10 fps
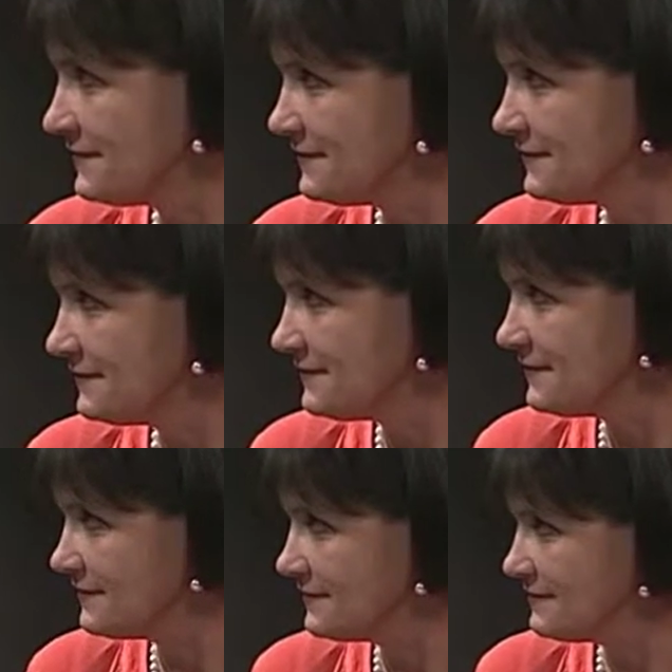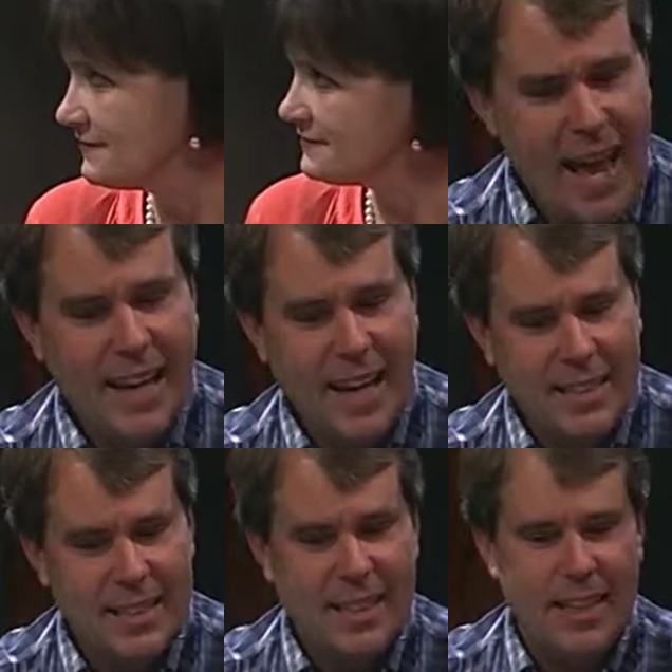Um, yeah, I
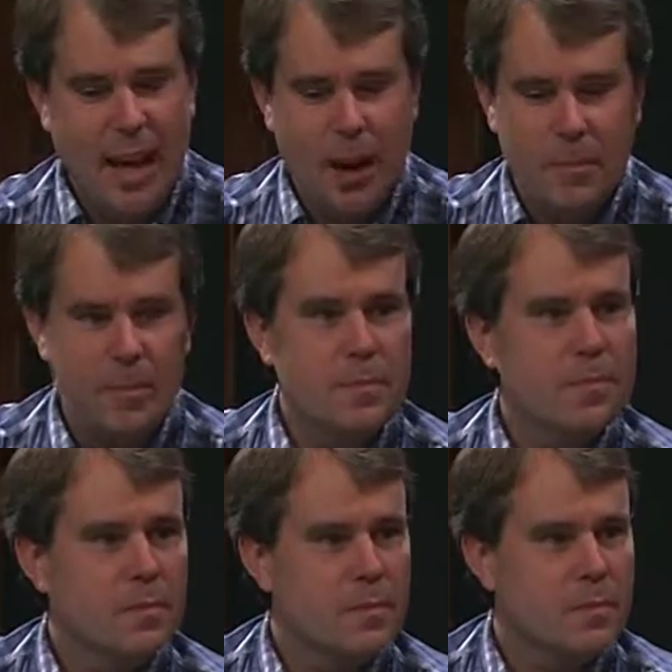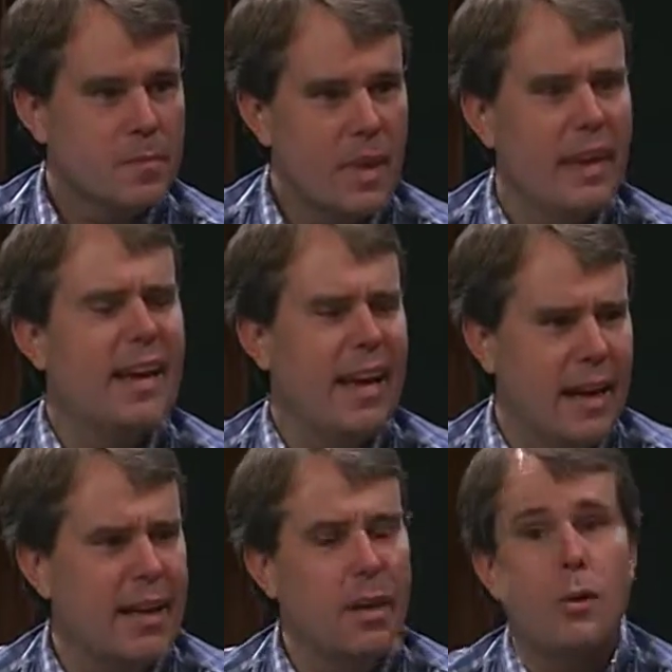got. Uh, probably um, four years from now.
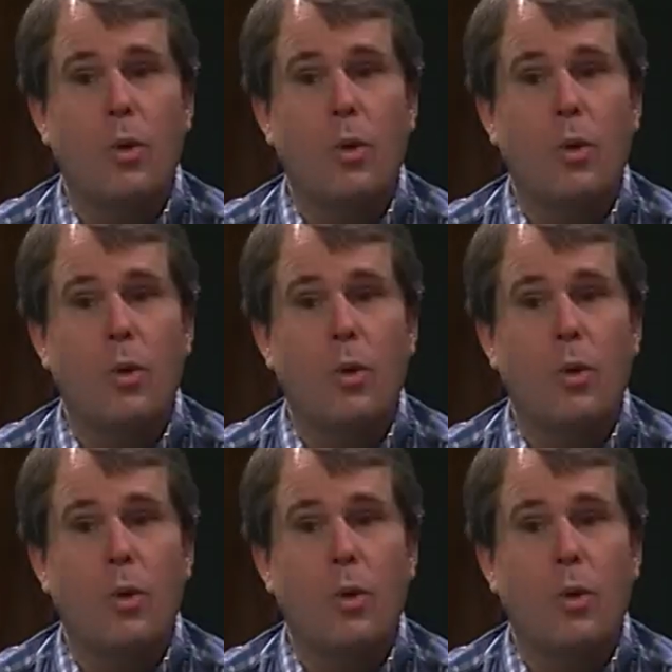Yeah, okay.